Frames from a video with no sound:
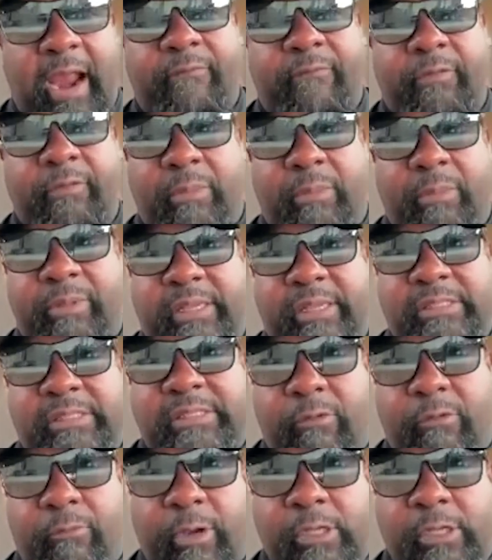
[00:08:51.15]
after they
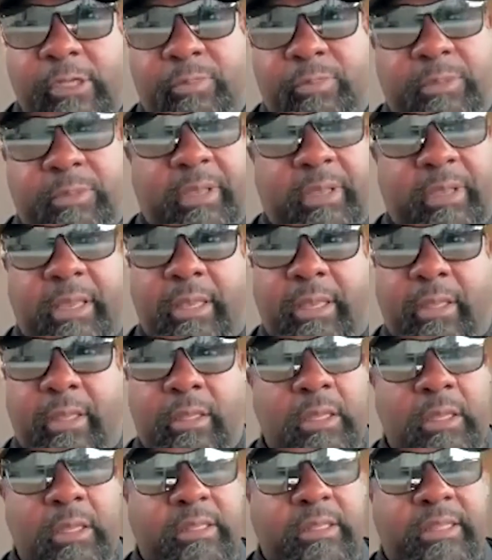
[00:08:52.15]
played Southwest, but man,